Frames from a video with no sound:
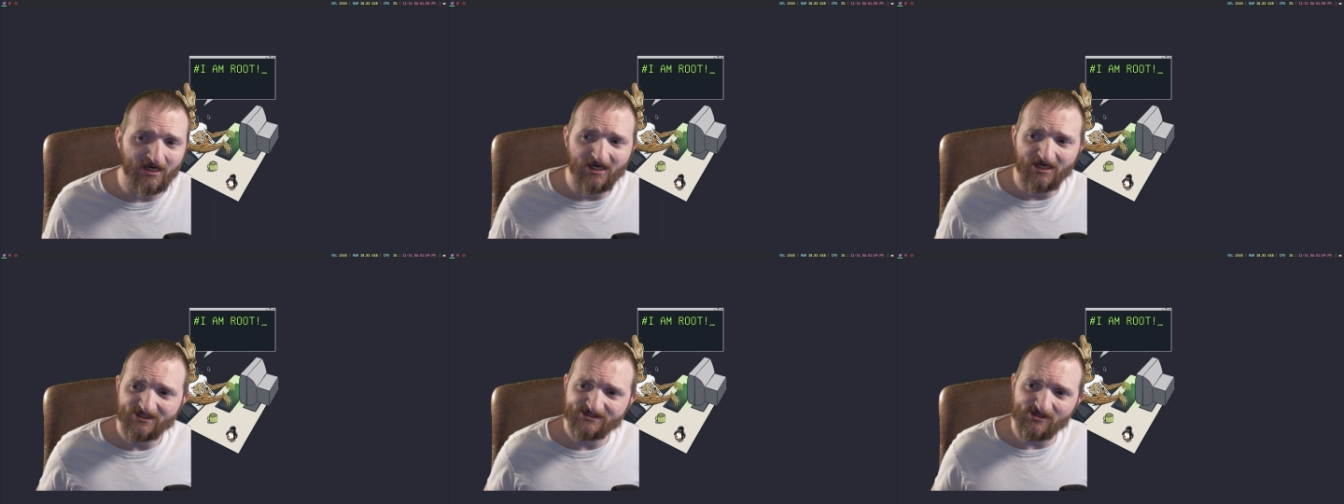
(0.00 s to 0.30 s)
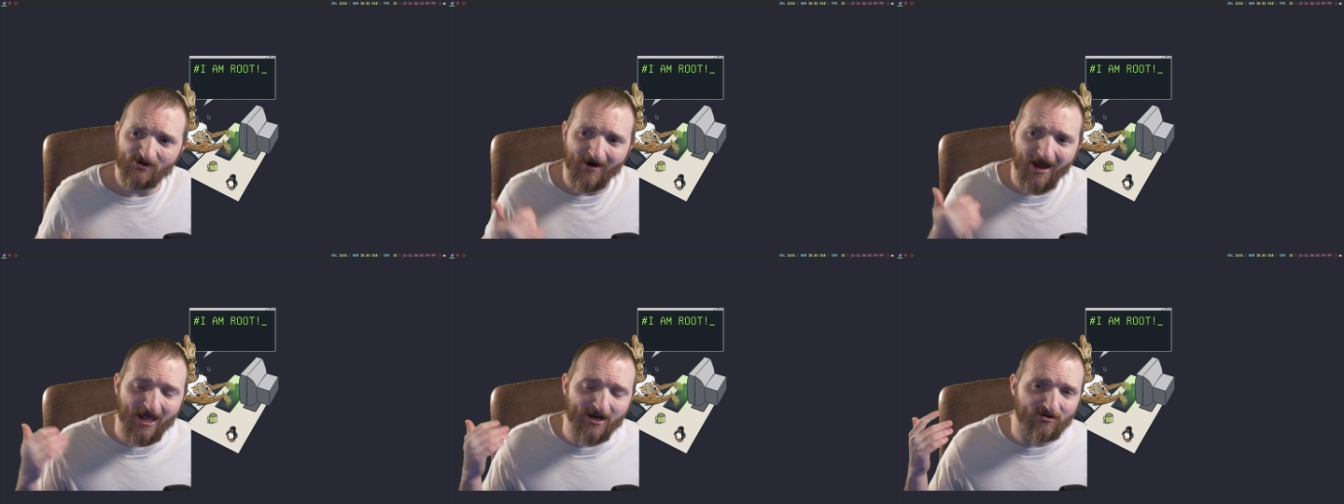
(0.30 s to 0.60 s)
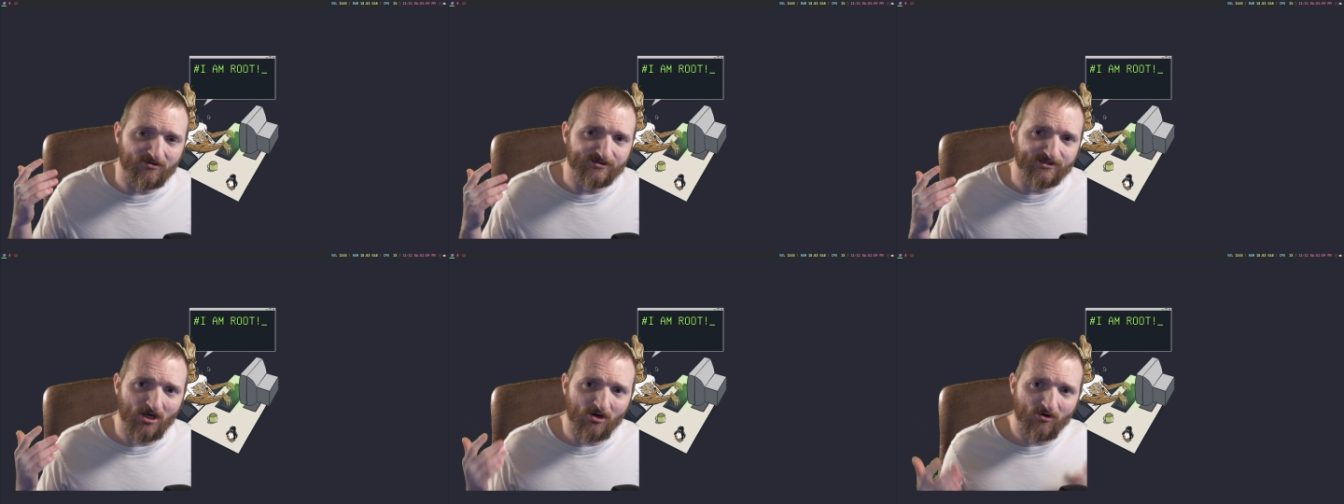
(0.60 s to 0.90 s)
So I
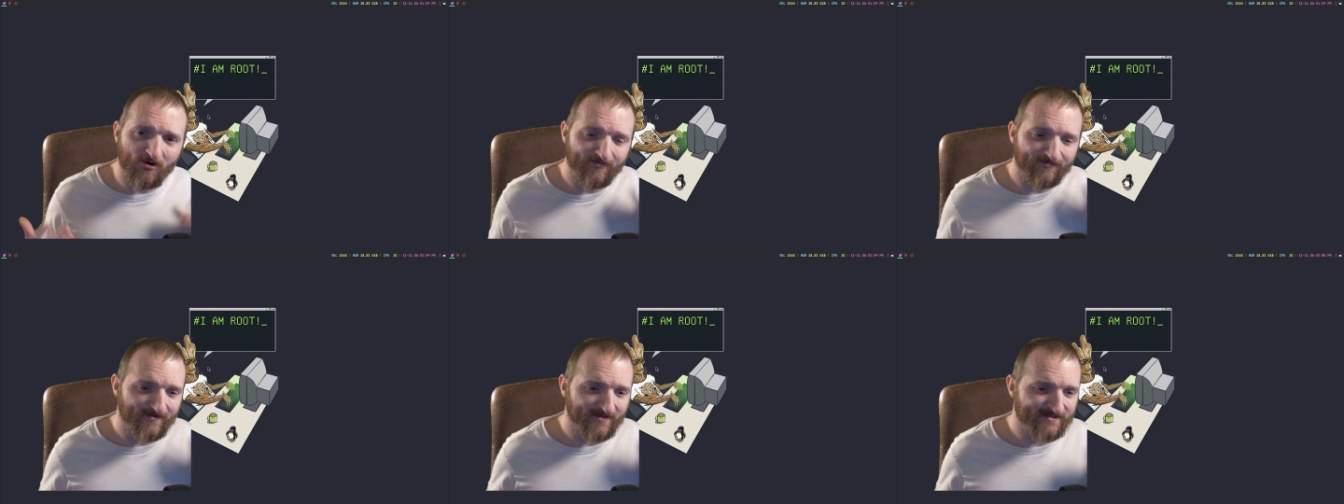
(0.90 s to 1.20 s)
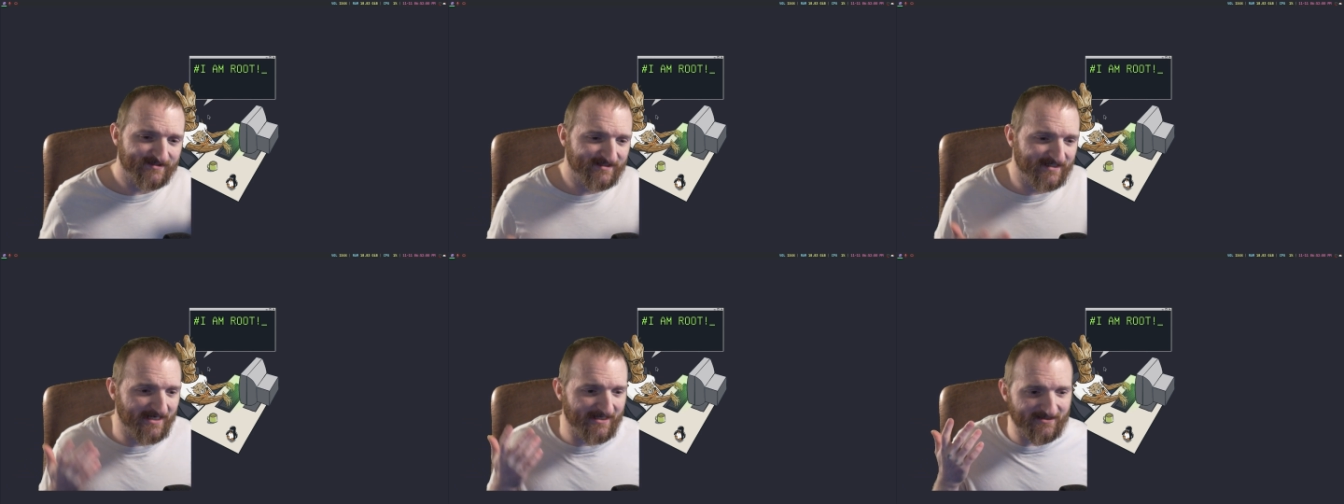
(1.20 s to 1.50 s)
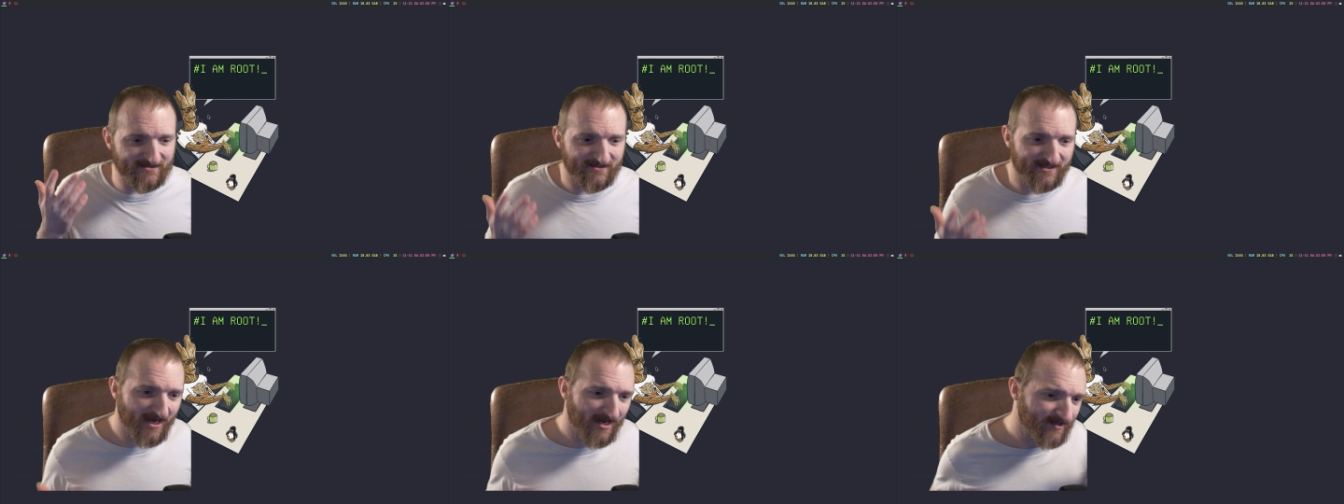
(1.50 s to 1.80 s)
don't know if it's
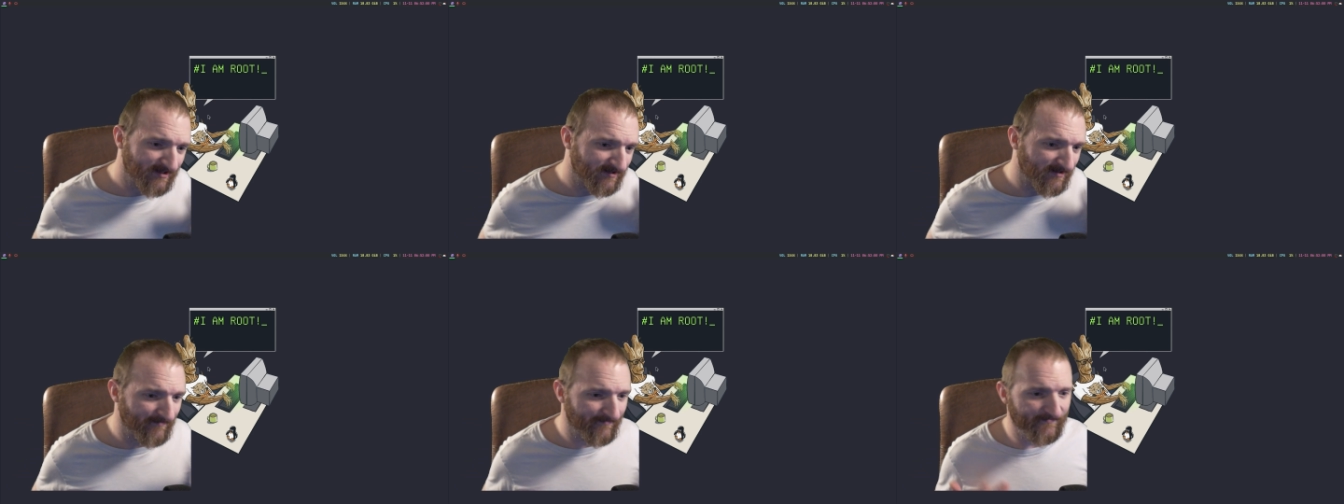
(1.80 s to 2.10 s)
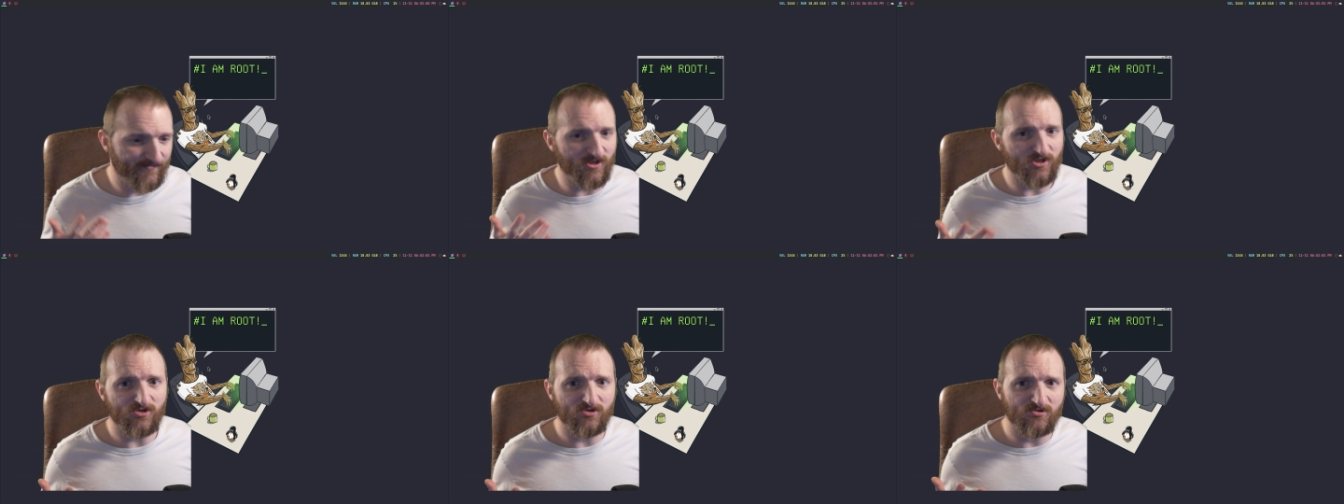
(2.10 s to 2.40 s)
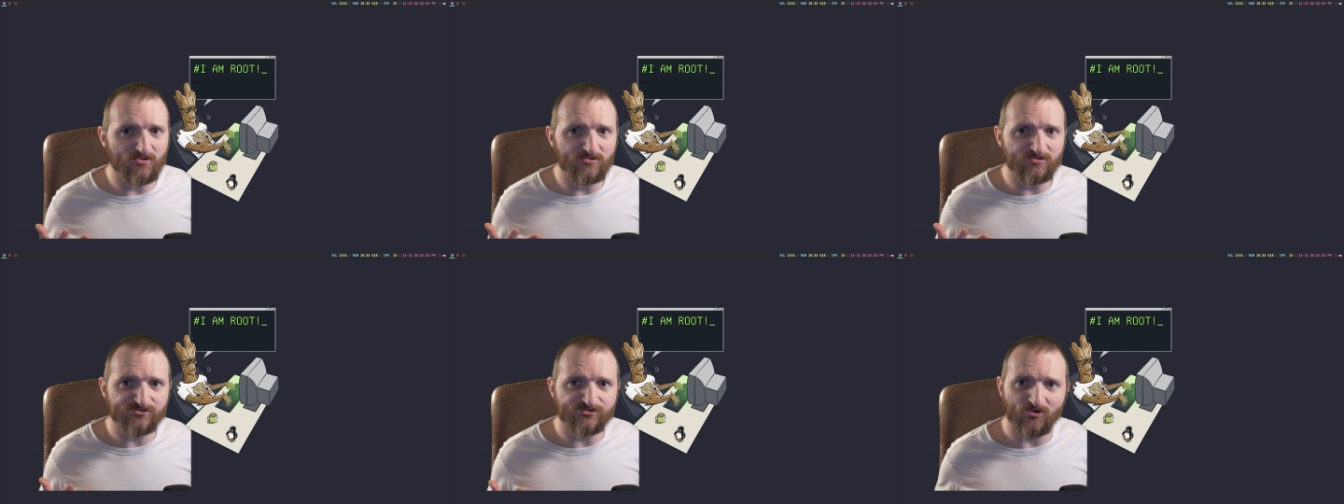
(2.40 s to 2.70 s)
getting kind of
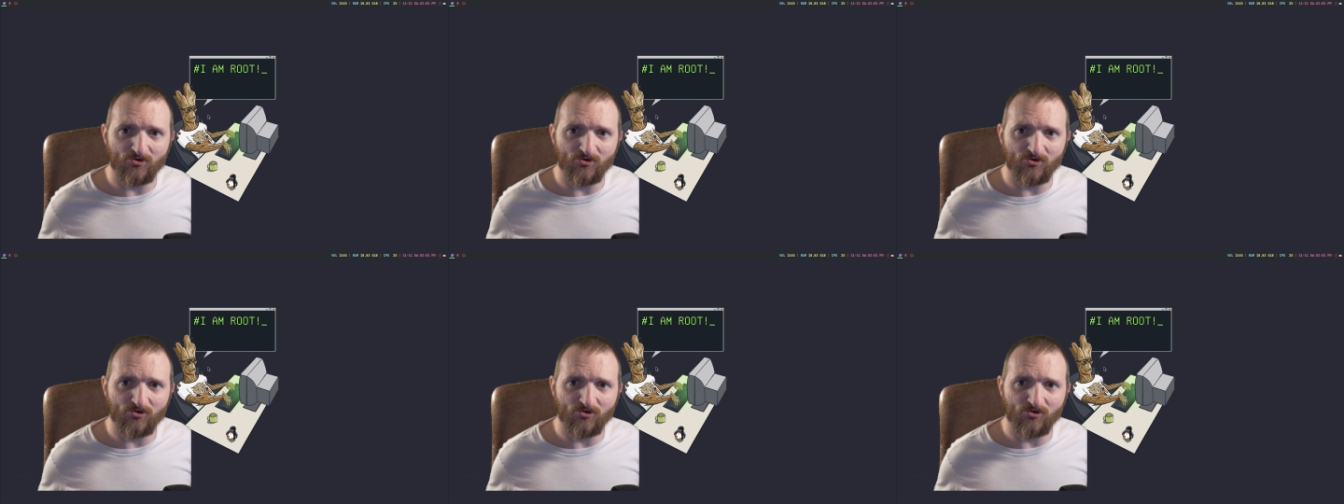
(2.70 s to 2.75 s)
confused